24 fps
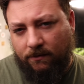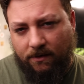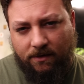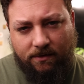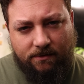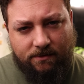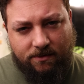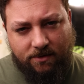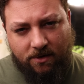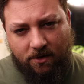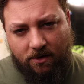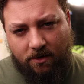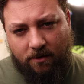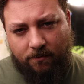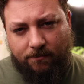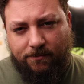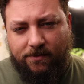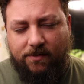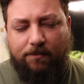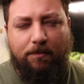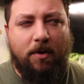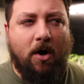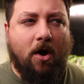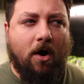These
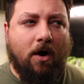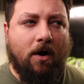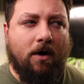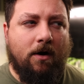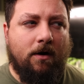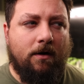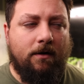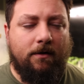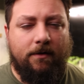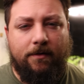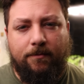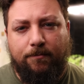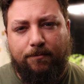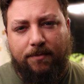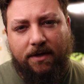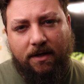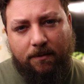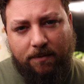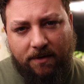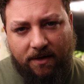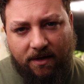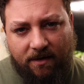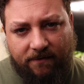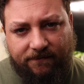terms, PAR and
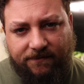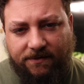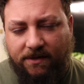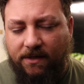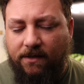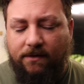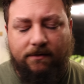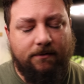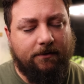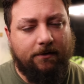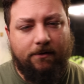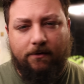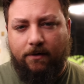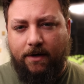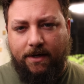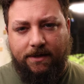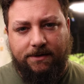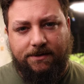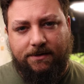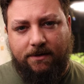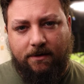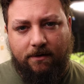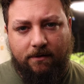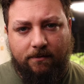PPFD, they're
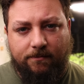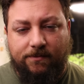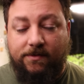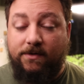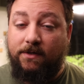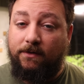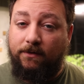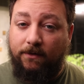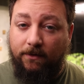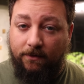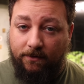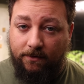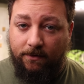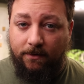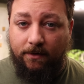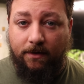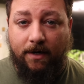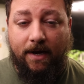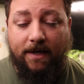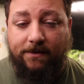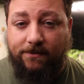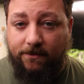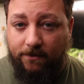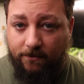great terms to
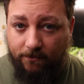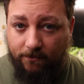learn as a